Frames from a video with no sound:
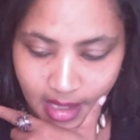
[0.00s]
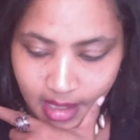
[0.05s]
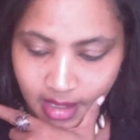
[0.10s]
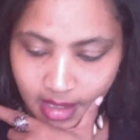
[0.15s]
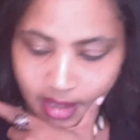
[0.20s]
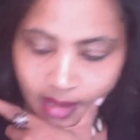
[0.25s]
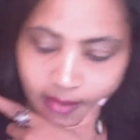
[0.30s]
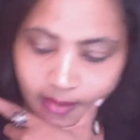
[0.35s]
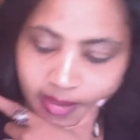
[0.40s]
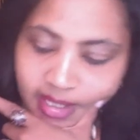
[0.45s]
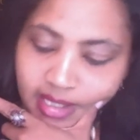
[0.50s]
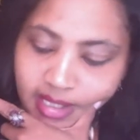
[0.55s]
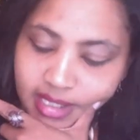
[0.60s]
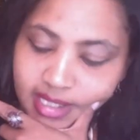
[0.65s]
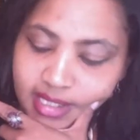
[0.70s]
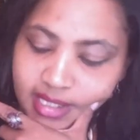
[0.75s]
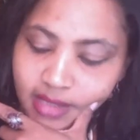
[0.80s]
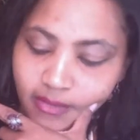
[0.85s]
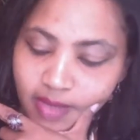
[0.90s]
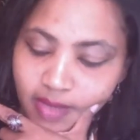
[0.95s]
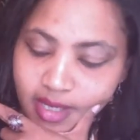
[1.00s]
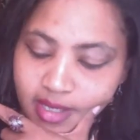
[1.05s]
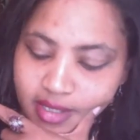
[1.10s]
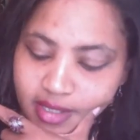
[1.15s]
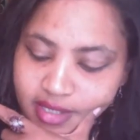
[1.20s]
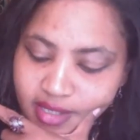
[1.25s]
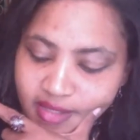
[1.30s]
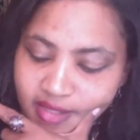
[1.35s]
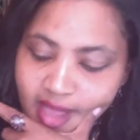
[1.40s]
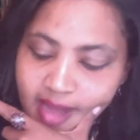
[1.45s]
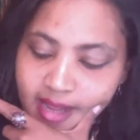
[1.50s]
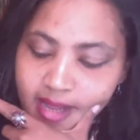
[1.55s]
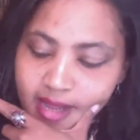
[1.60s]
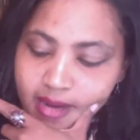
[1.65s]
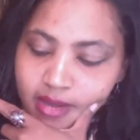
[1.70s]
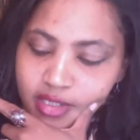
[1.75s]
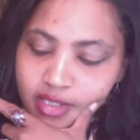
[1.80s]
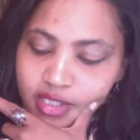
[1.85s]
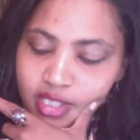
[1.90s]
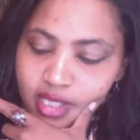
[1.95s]
Completely surrender to that
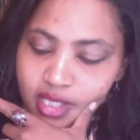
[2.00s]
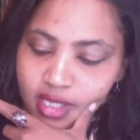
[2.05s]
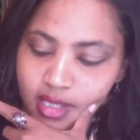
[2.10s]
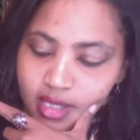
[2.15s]
energy.